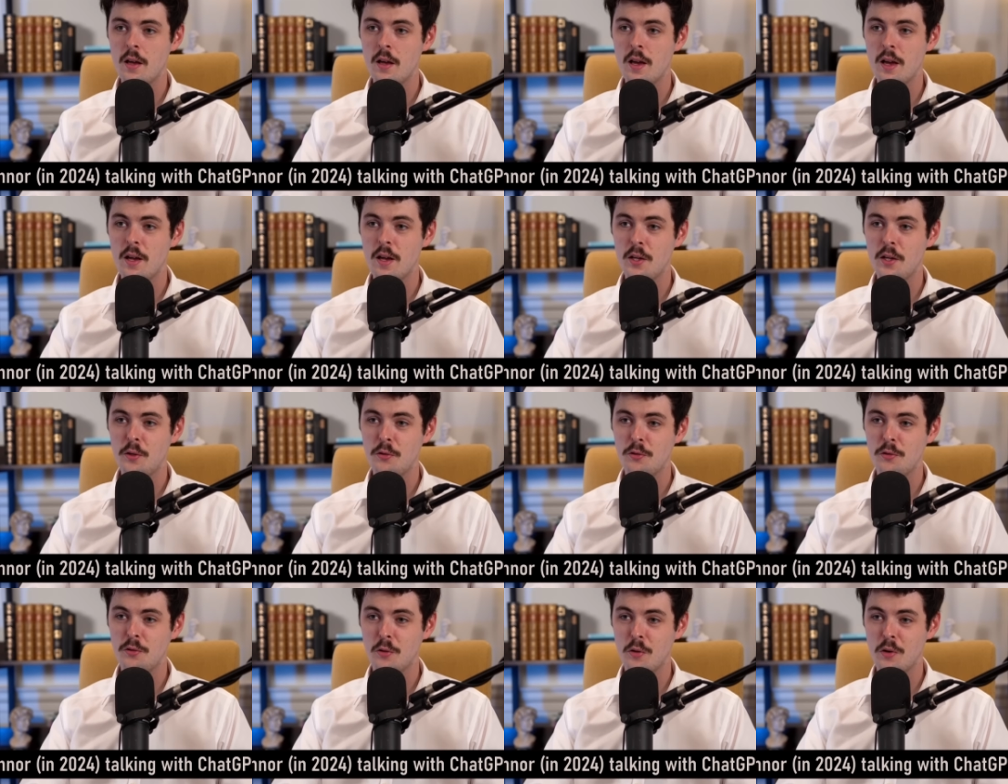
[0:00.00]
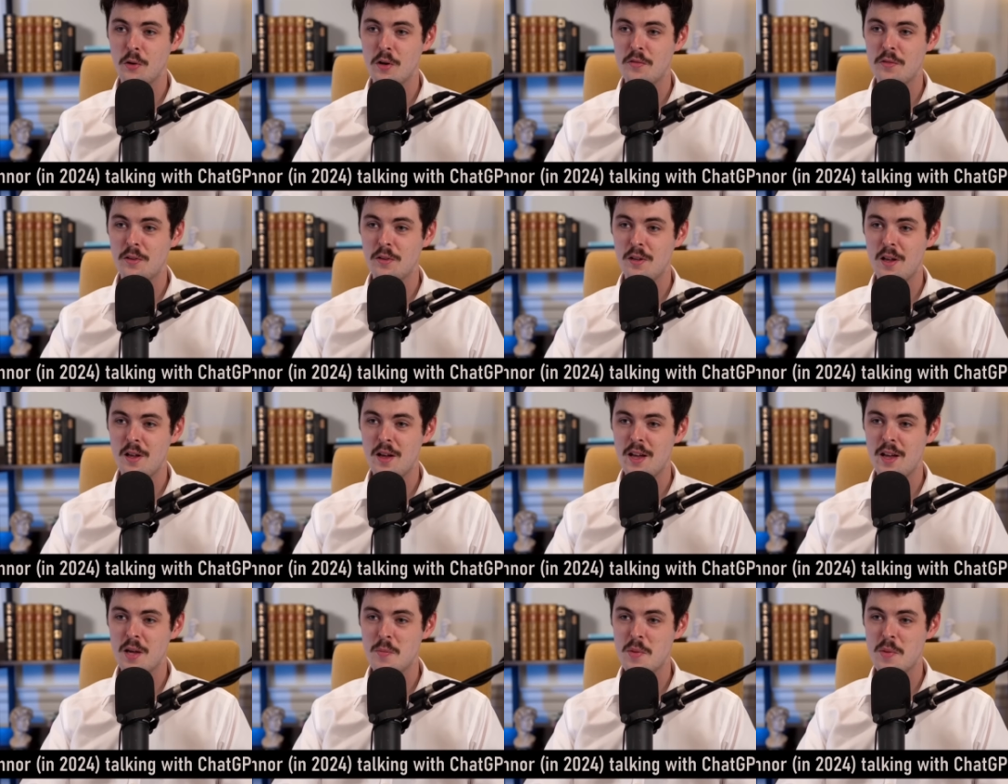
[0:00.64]
And are you sorry for
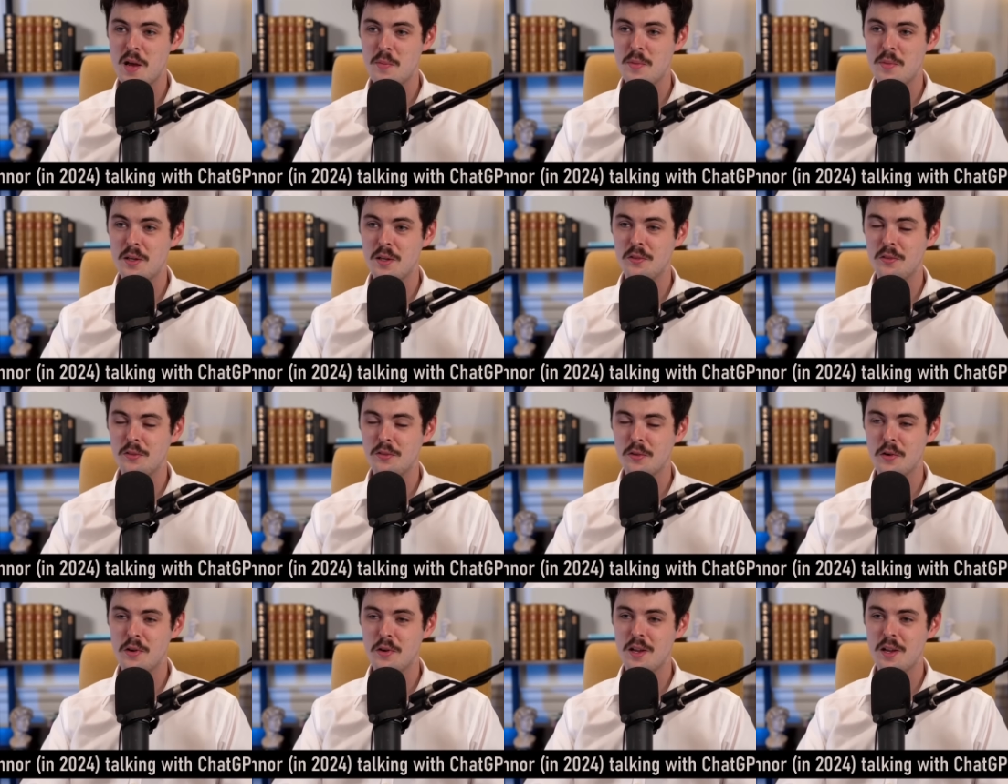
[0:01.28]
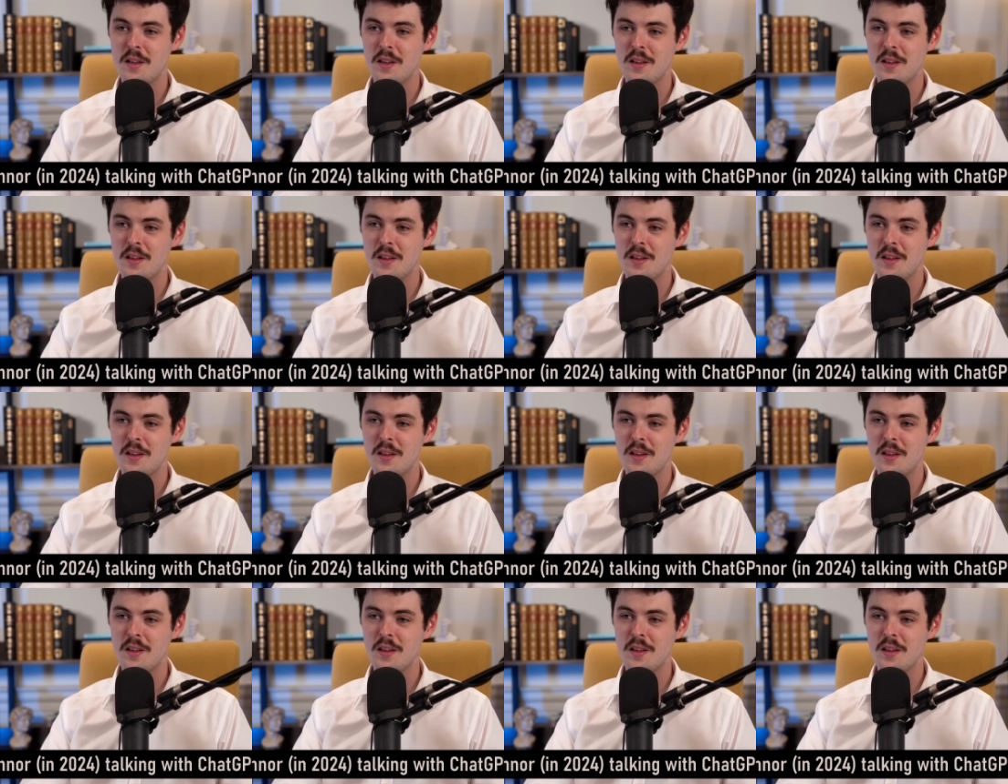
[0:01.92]
lying about being sorry?